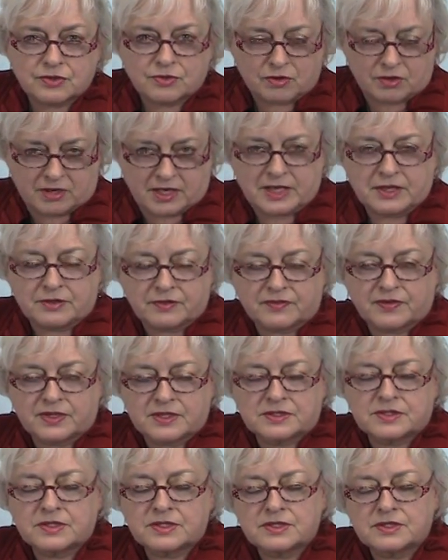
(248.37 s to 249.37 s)
or
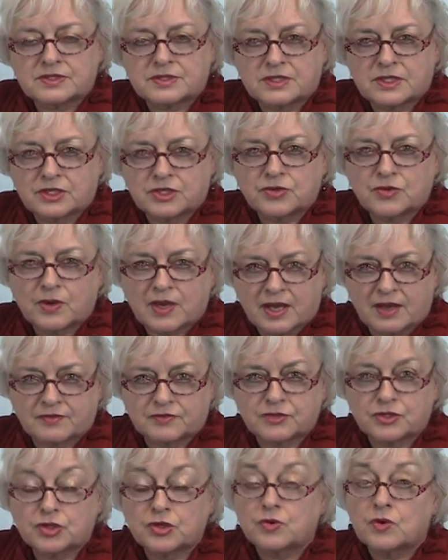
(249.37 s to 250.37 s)
interfacings that you have
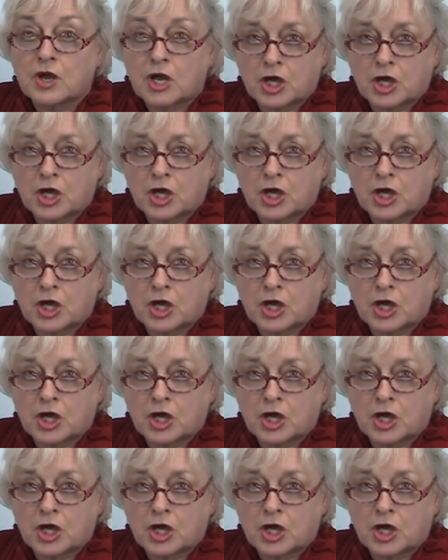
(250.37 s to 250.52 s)
to